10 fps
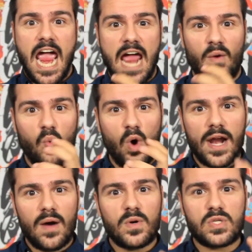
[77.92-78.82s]
And
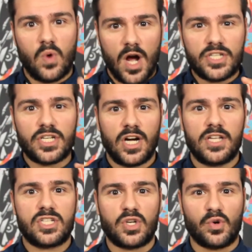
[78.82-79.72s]
what I was watching
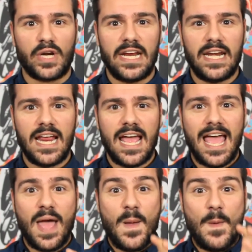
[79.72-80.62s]
on screen
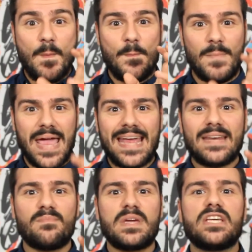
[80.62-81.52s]

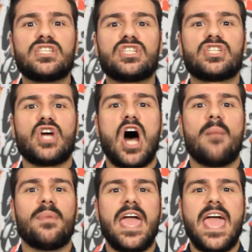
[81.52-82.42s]
made me
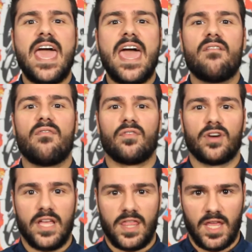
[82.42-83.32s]
stop
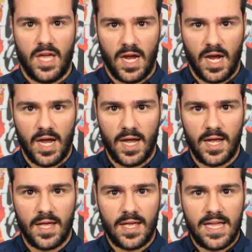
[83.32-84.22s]
everything.
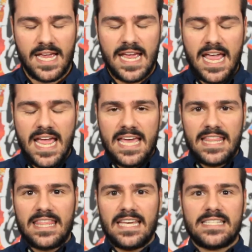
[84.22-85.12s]

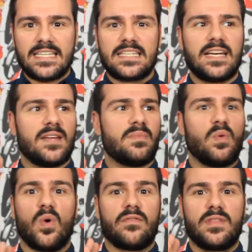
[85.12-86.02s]
This is going to be
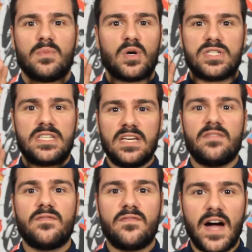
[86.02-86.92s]
one of the most
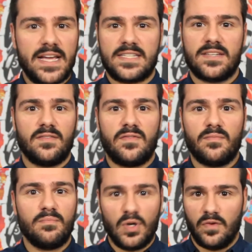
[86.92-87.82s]

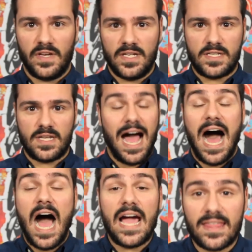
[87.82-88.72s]
divisive movies,
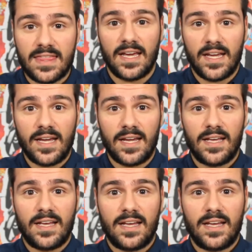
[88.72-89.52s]
I think,